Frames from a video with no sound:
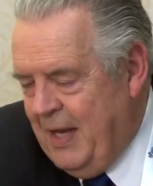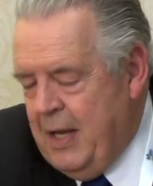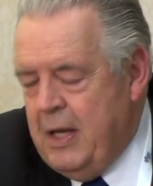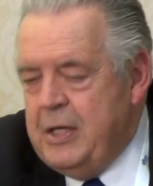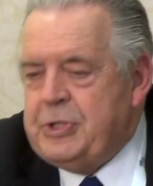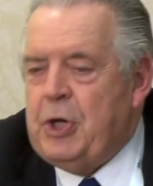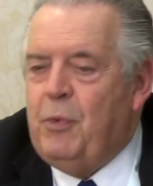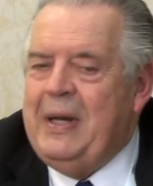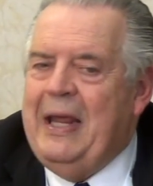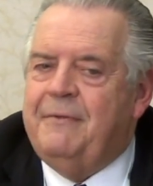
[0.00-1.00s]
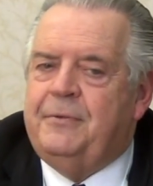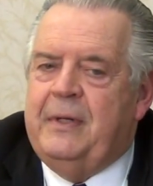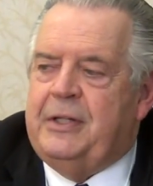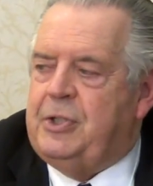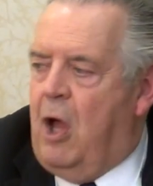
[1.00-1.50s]
Mm-hmm. So we have to
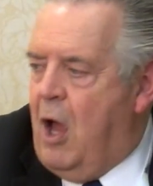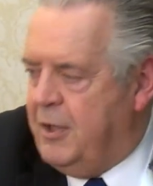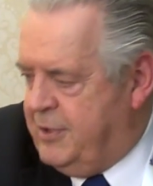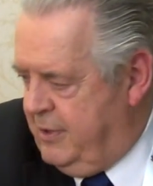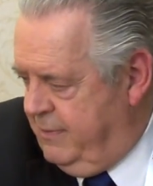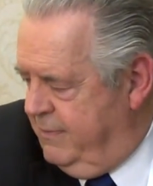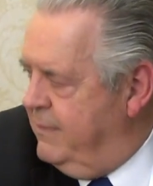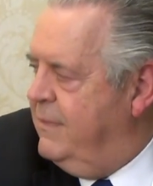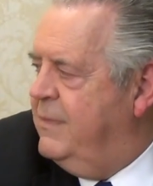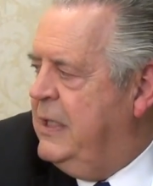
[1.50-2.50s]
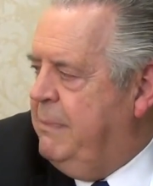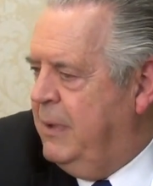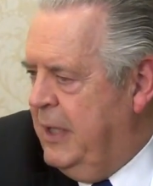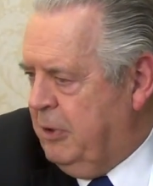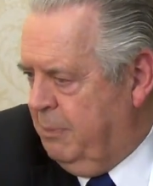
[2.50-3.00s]
exhaust the
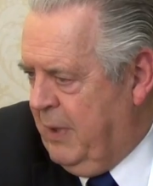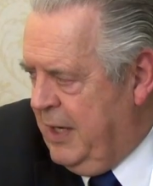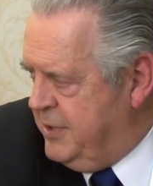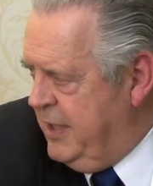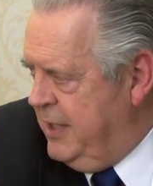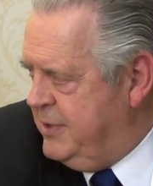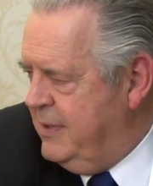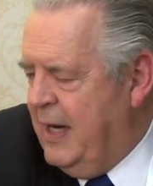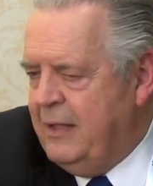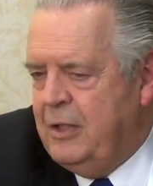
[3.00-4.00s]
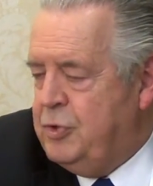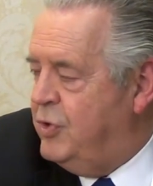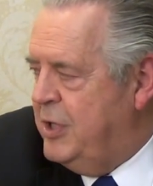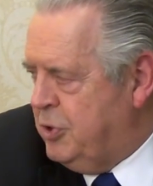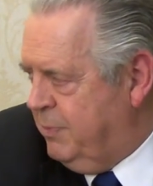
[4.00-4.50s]
political process and the
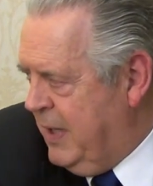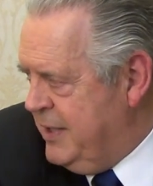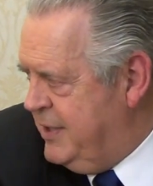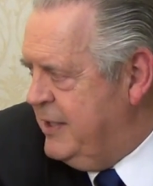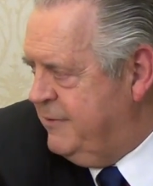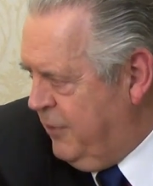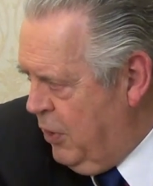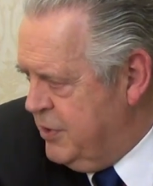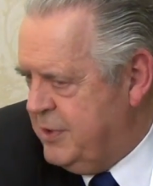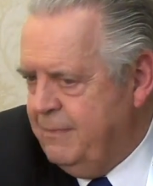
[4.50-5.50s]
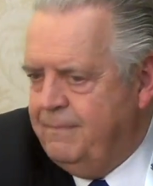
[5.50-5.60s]
judicial process first,